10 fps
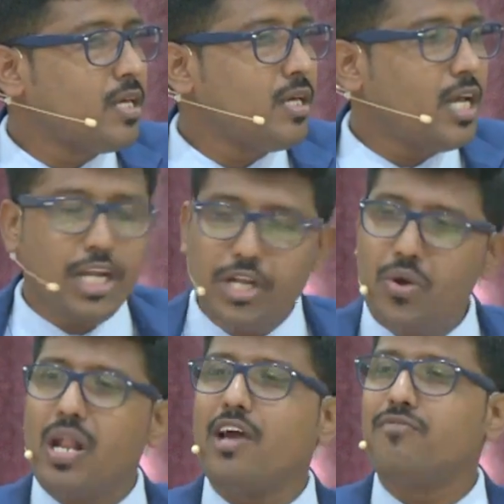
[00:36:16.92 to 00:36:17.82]
And in your
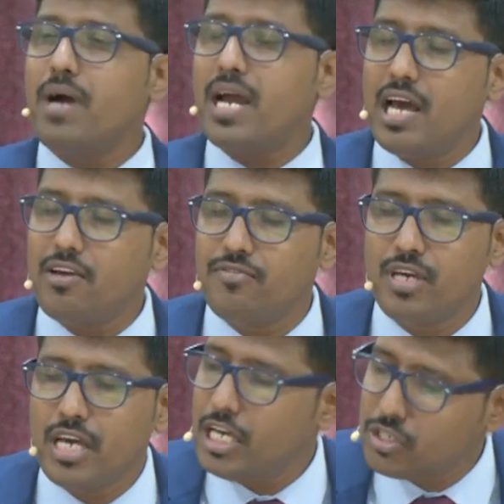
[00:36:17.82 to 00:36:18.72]
life, my life,
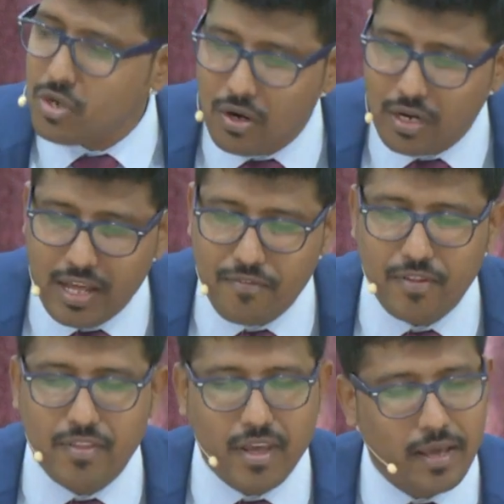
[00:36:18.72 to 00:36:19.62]
he has conquered
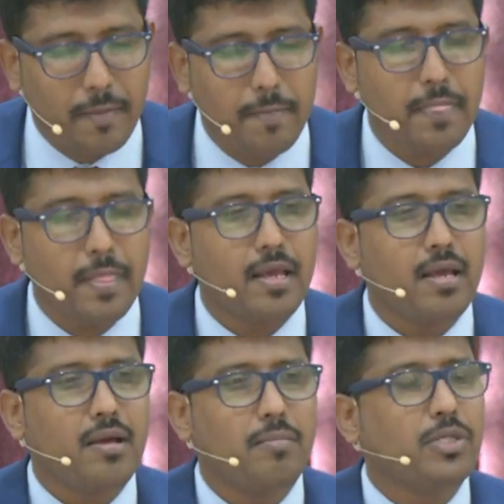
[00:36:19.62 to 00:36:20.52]
everything.
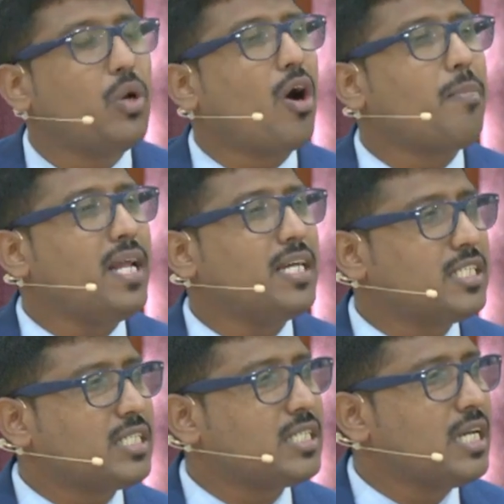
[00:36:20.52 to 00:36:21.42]
May the Lord bless
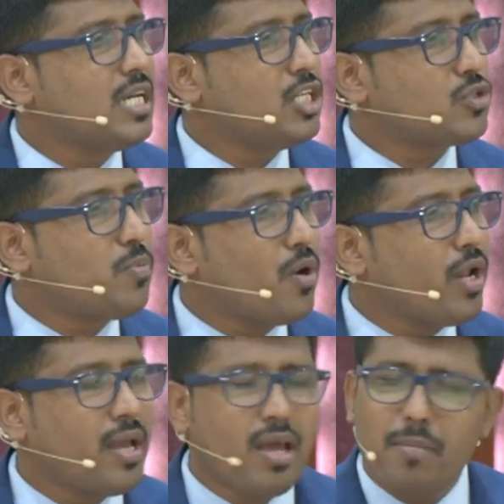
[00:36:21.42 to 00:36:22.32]
us this morning.
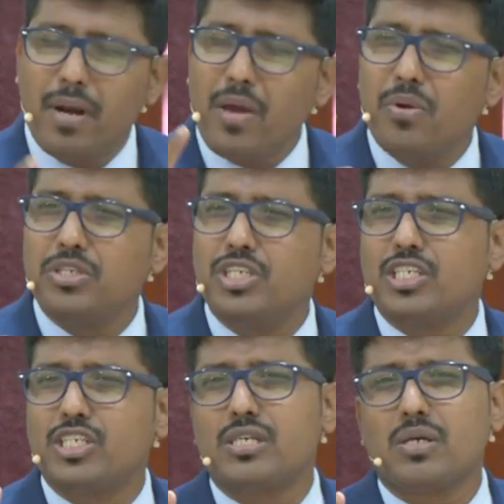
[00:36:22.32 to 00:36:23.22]
But I want to
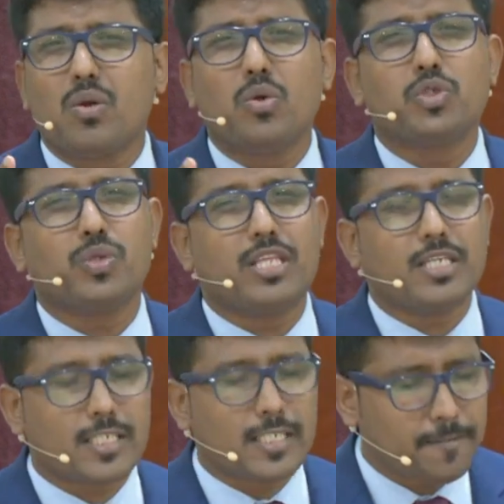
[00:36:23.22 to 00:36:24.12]
just close with
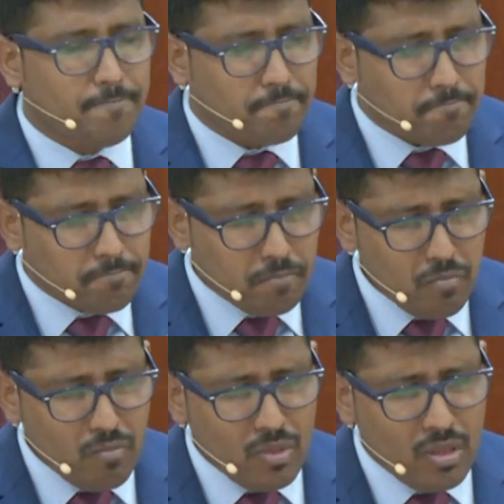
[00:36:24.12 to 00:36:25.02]
this.
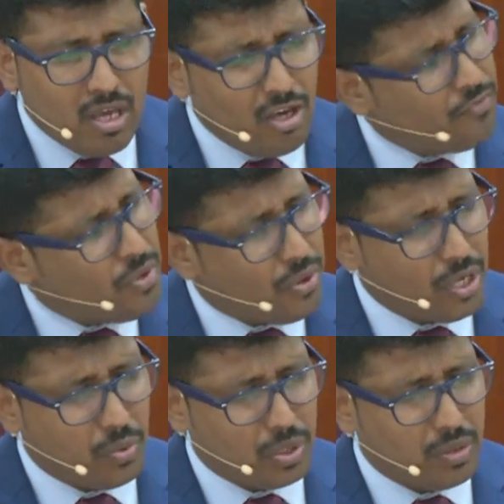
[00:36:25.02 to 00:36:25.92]
If you're here
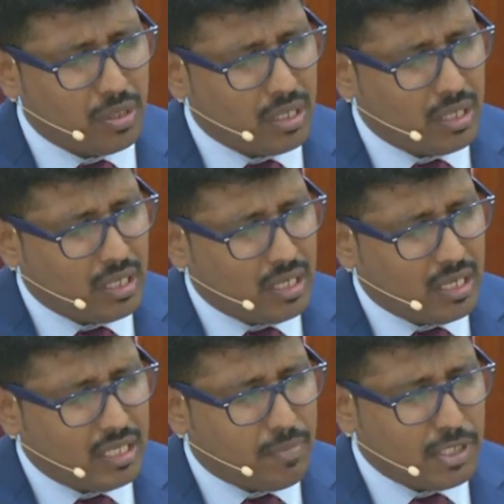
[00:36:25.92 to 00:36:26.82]
with,
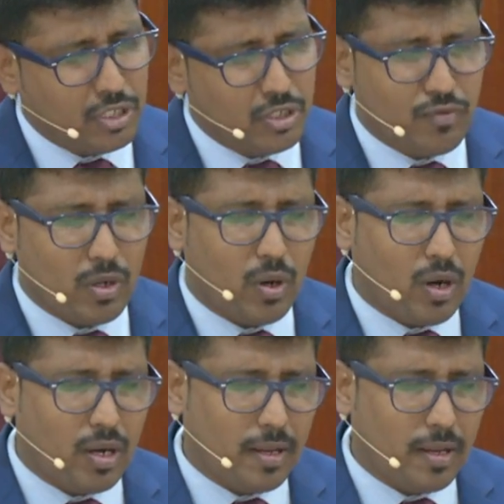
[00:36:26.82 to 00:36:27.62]
in the presence of the Lord,